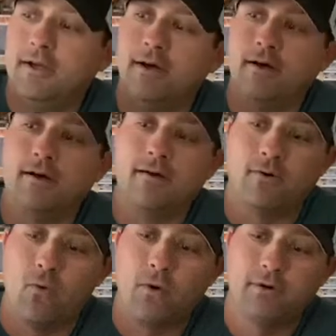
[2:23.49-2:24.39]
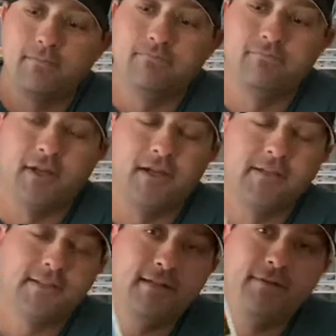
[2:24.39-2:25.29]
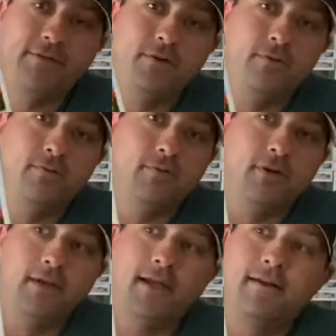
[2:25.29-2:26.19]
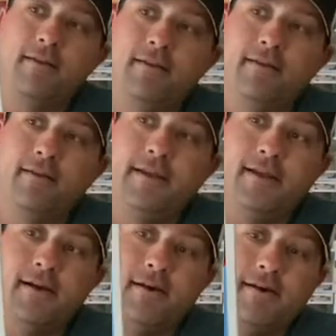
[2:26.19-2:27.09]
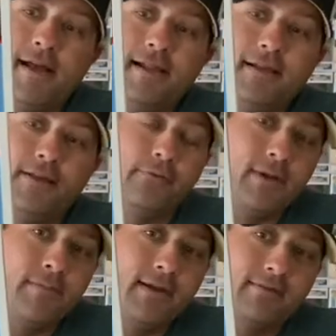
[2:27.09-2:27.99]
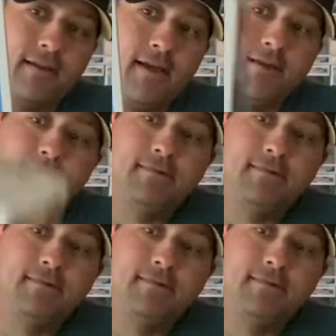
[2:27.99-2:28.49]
or tell us if you collect the Alien Remix line,